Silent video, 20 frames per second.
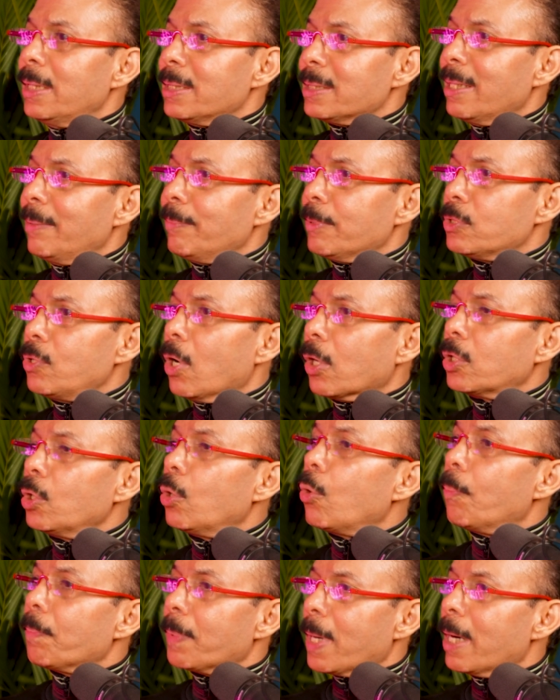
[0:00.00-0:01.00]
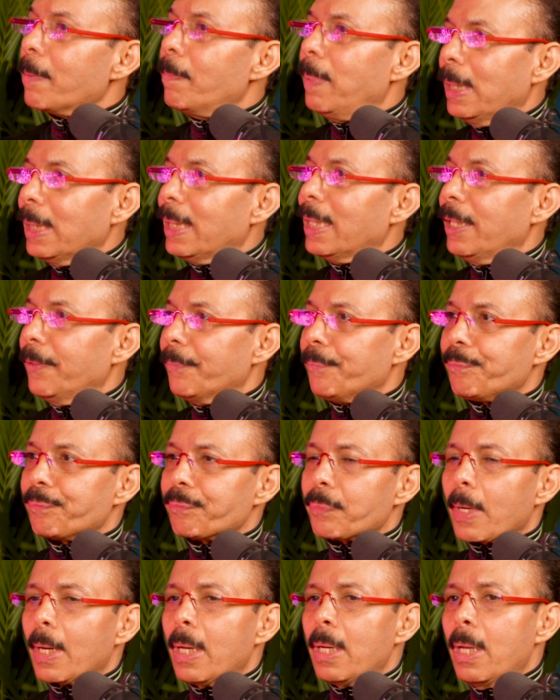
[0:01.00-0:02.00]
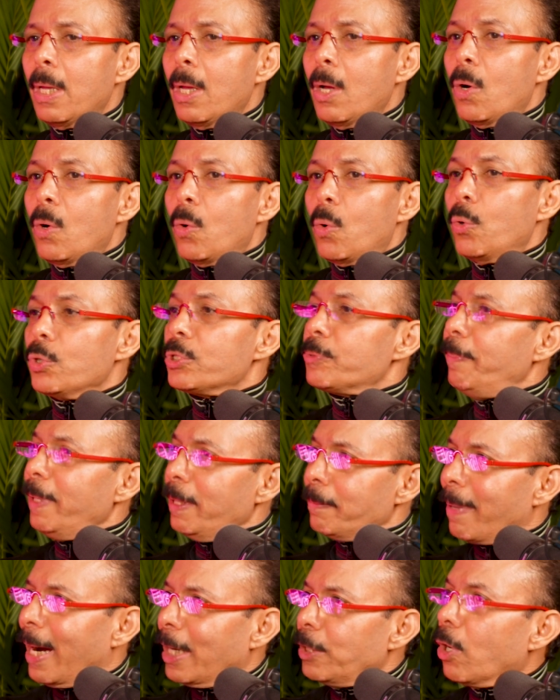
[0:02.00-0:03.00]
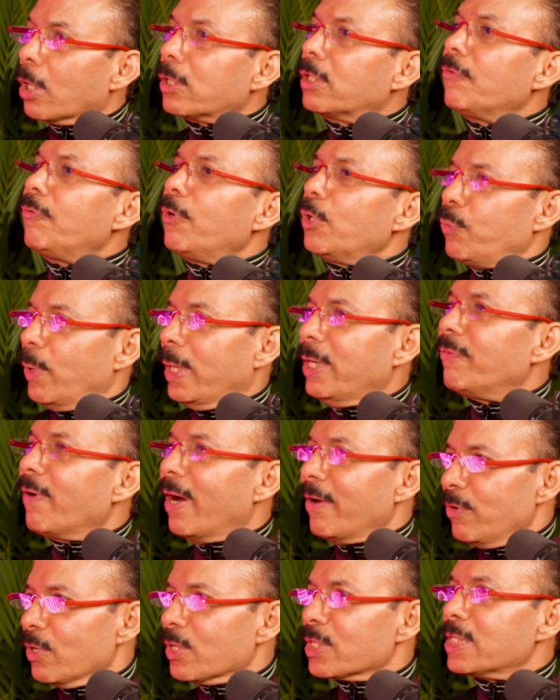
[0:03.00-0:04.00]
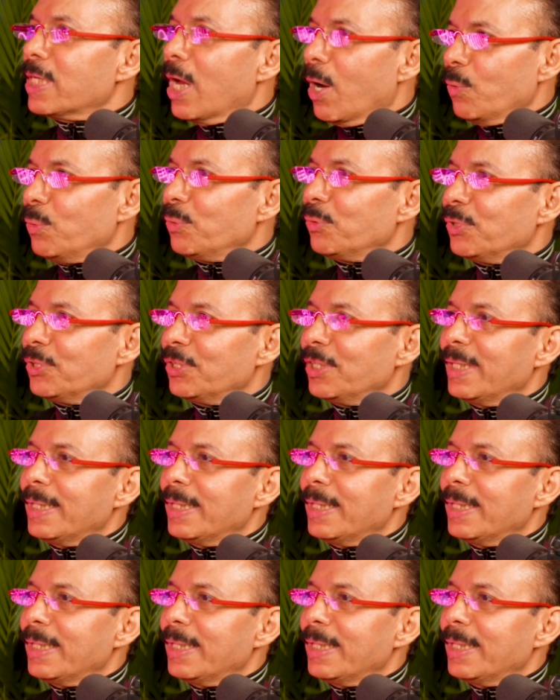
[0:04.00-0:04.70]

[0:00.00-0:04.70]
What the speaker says: His name is Dr. Omkar Bilgi, who's been my doctor for 25 years now.